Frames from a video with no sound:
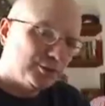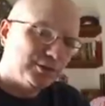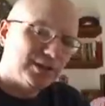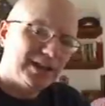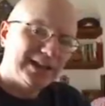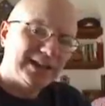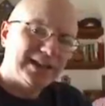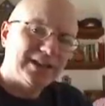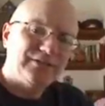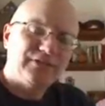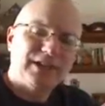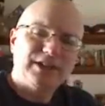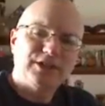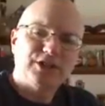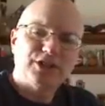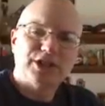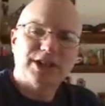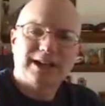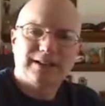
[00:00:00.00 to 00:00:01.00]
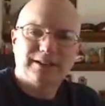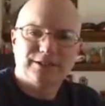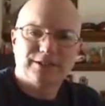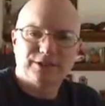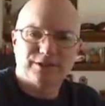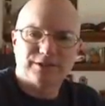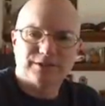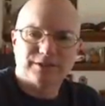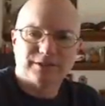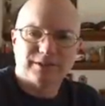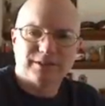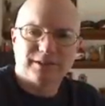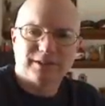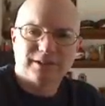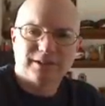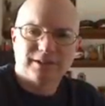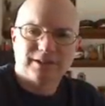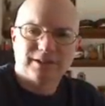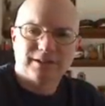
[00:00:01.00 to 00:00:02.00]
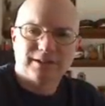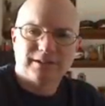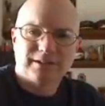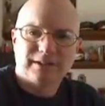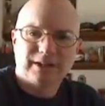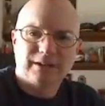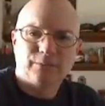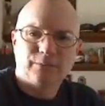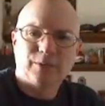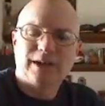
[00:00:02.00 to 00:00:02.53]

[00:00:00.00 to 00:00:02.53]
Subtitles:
that I could face challenges. And